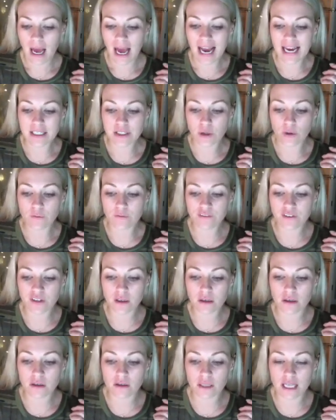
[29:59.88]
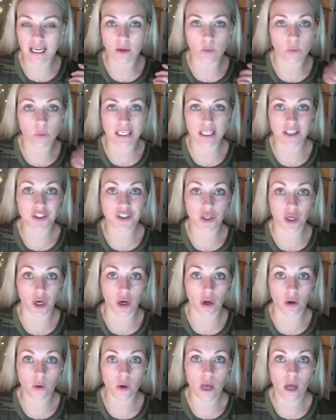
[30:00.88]
I don't feel like we need to
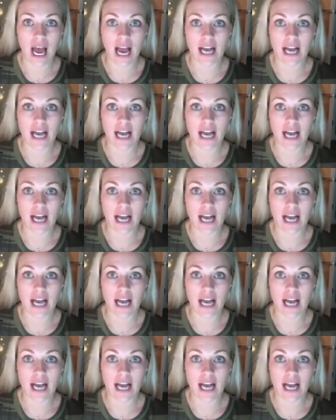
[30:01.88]
know.